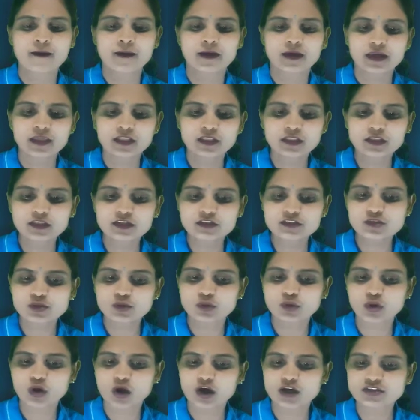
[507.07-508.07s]
In this
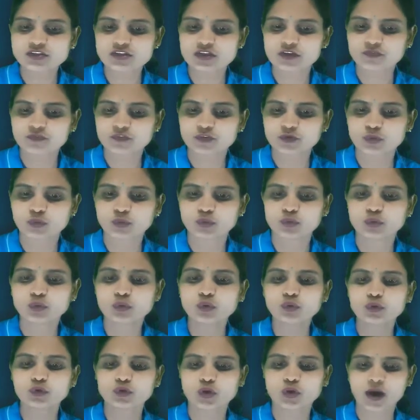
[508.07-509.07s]
cross if you
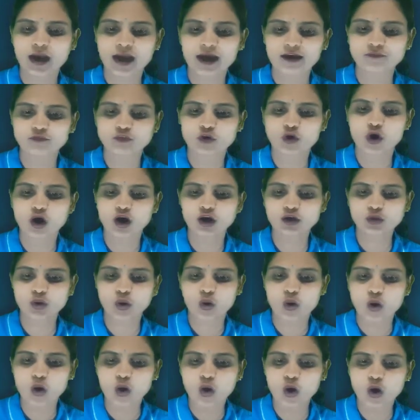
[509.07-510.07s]
do, you have got
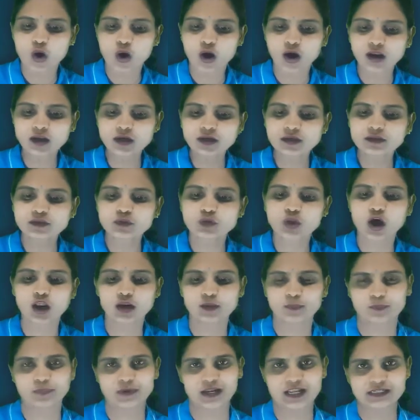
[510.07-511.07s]
all
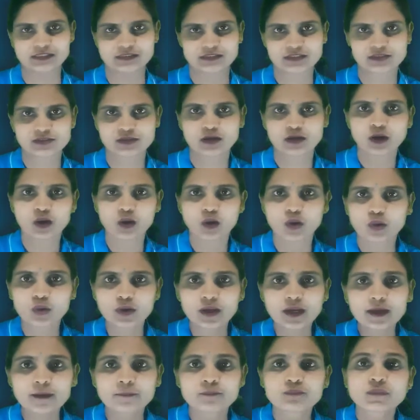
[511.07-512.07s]
tall plants.
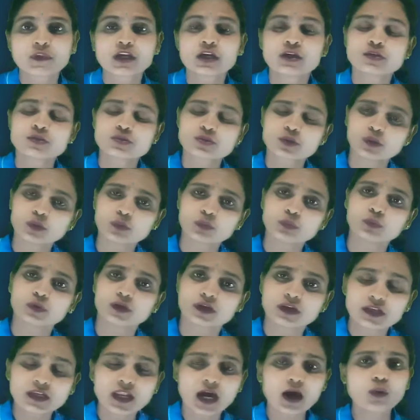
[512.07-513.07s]
Okay. So
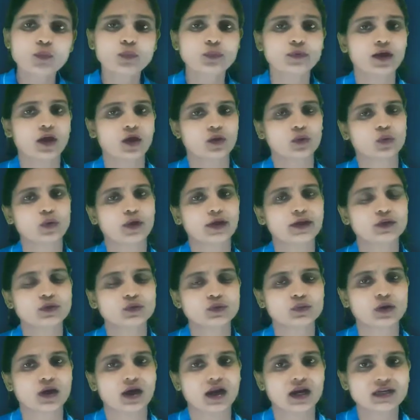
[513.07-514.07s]
now we are going
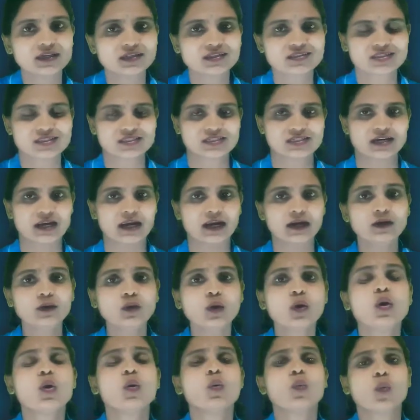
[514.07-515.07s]
to understand
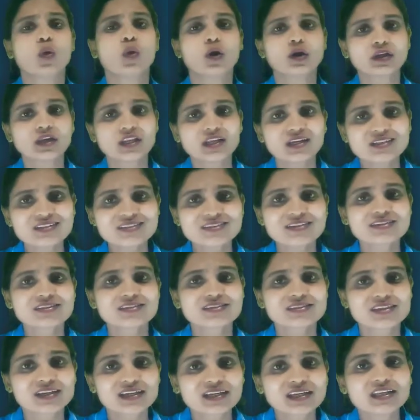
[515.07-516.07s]
what is the
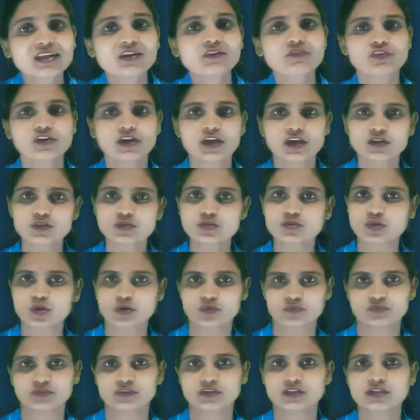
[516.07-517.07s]
significance
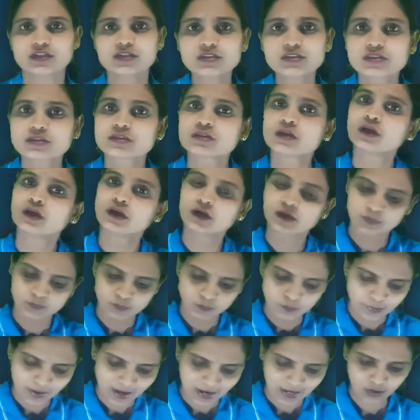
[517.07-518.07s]
of this
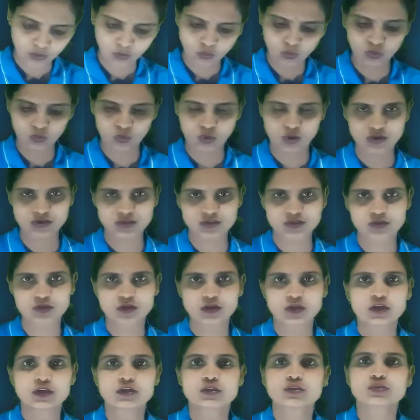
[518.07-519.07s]
back cross.
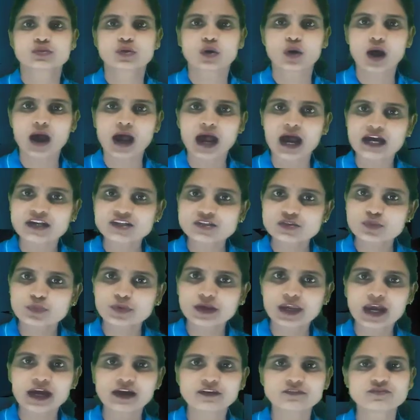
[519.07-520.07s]
So as we
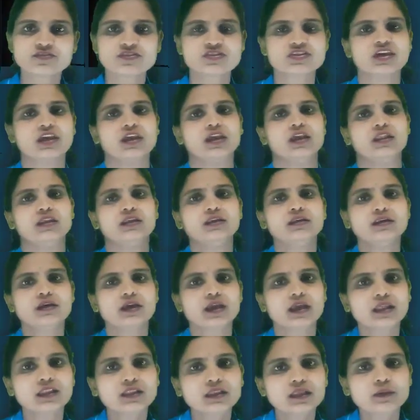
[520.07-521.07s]
have seen
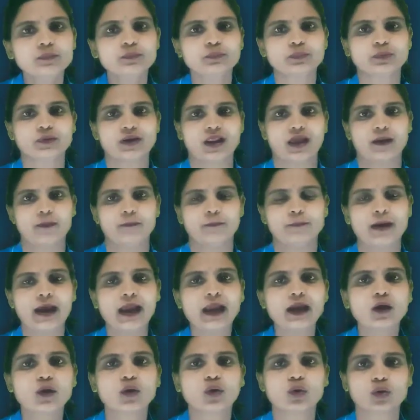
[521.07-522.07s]
in the
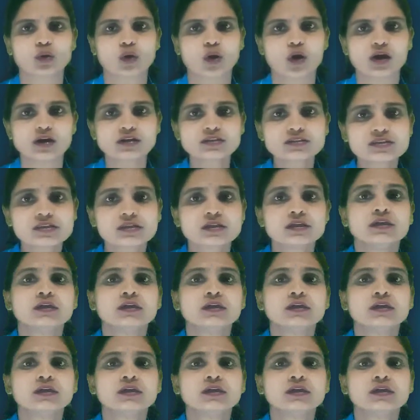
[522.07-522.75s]
back cross,